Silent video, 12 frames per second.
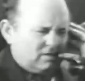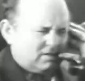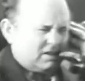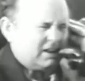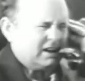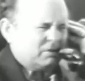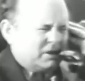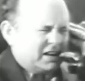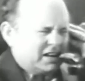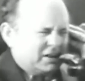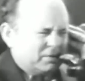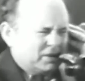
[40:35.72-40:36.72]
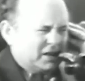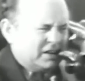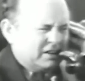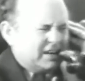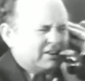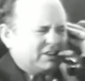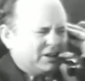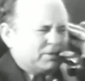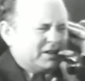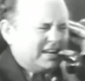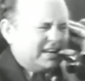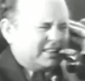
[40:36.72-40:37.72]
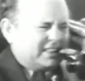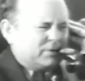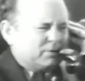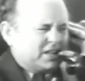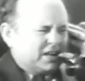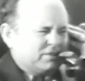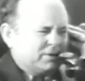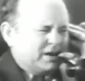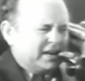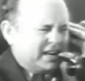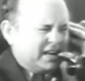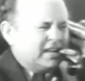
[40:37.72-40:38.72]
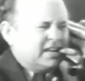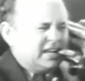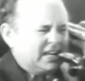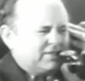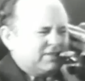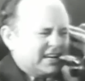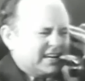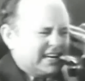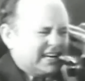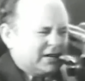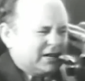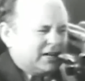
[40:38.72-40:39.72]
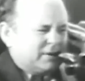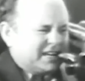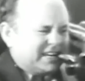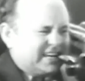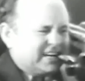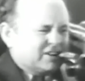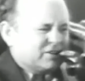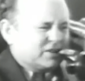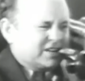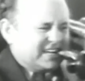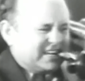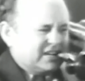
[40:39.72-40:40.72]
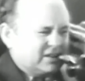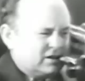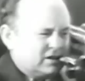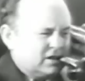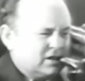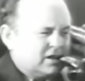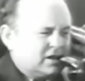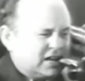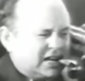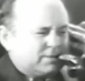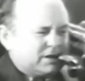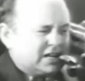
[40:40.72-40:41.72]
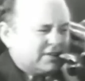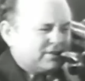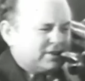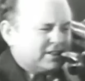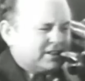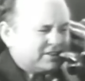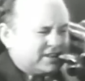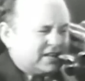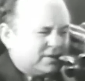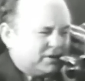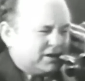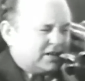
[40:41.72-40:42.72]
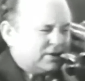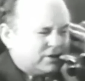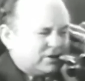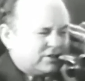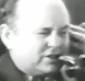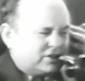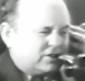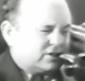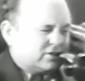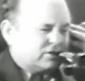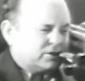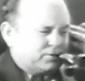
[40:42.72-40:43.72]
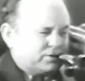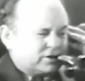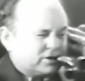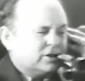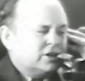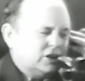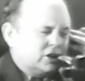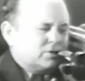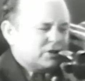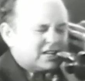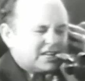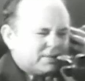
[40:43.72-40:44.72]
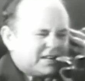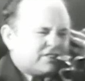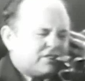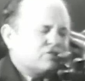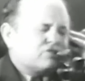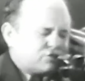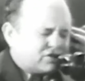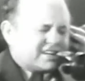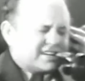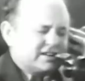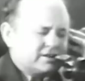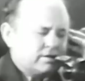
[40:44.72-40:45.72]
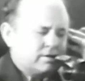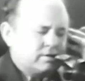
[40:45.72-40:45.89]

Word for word: Hey, what do you mean? There's something like that with everybody. Even a guy named McKillop was a heel. Tom Oliver in the state building wants to talk to the reporter who was on Matthews' train.